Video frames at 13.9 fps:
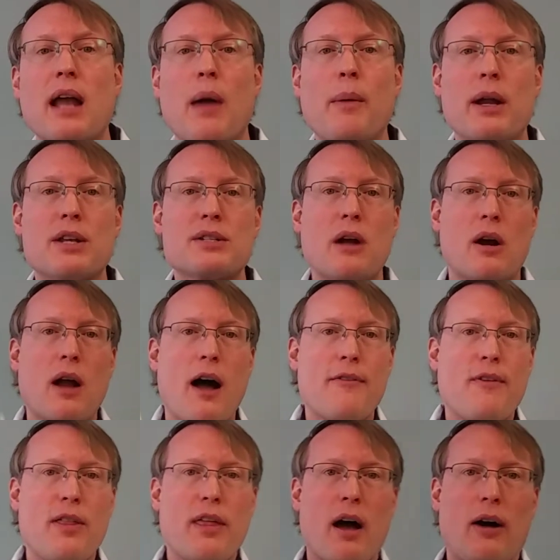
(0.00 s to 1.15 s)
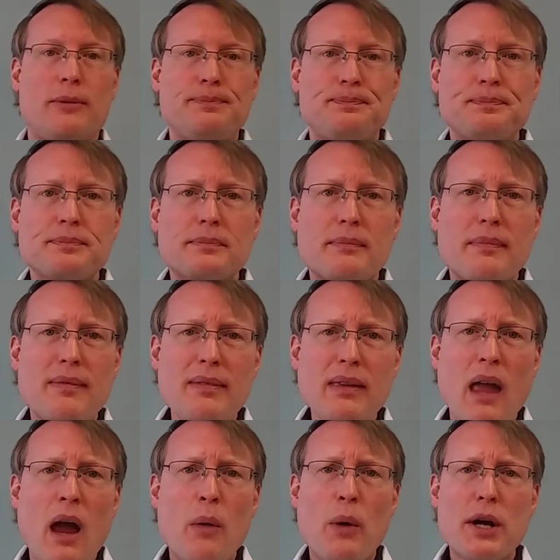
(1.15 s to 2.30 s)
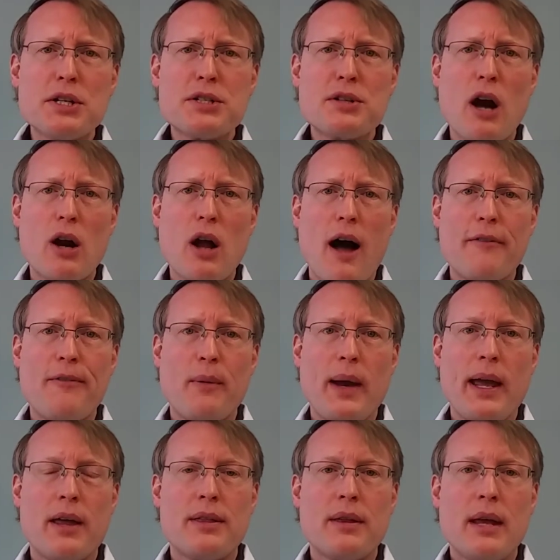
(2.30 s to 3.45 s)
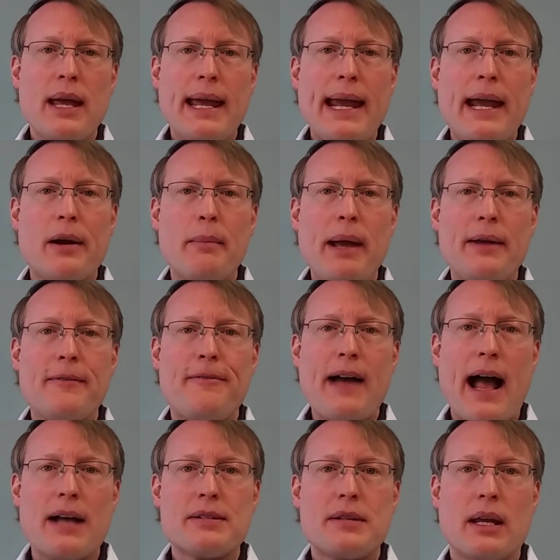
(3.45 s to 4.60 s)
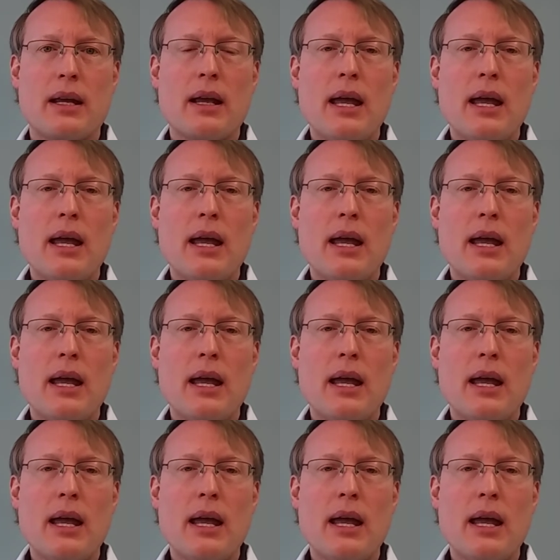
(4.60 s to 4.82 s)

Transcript: I want to start off with, though, I want to start off with intermittent fasting.